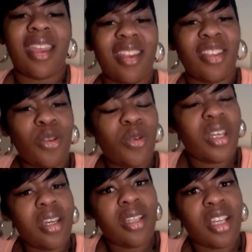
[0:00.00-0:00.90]
you
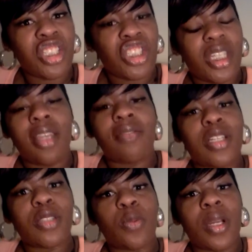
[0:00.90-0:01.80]
couldn't achieve
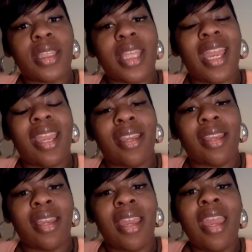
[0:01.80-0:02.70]
this one
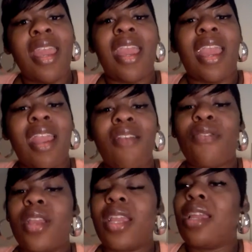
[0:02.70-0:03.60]
thing.
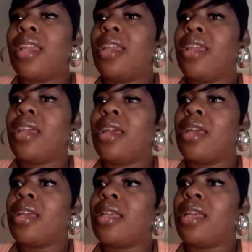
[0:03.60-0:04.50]
Everything
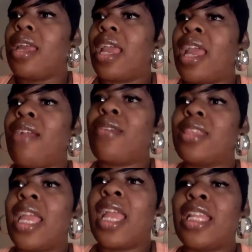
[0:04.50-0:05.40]

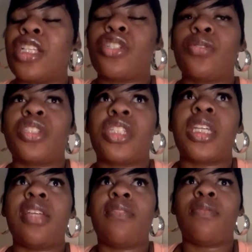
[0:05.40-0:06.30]
that you
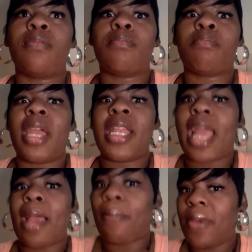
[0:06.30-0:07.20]
achieve may
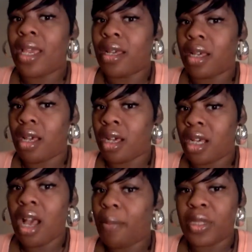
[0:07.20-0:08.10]
not be an
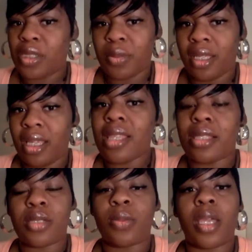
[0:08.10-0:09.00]
accomplishment either,
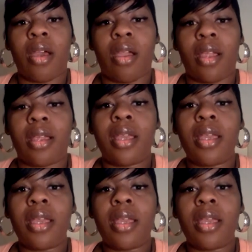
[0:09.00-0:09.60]
sweetheart.